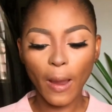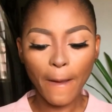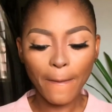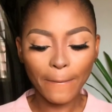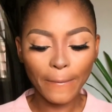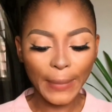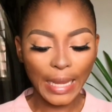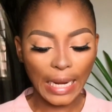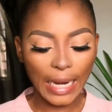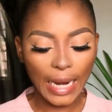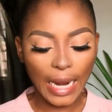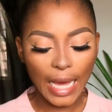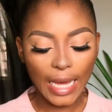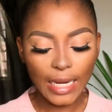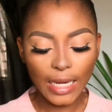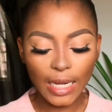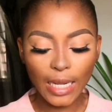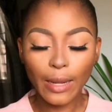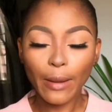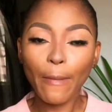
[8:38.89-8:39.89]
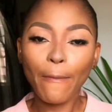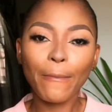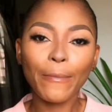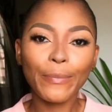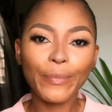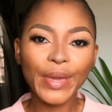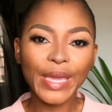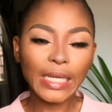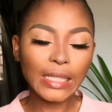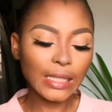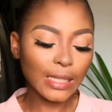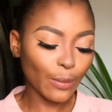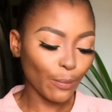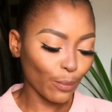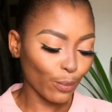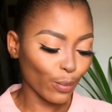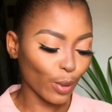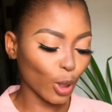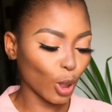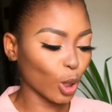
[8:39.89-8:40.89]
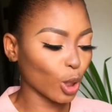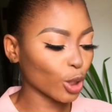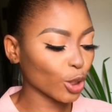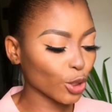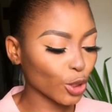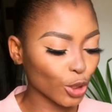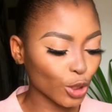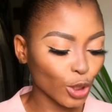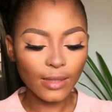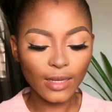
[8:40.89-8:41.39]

Milani Baked Blush.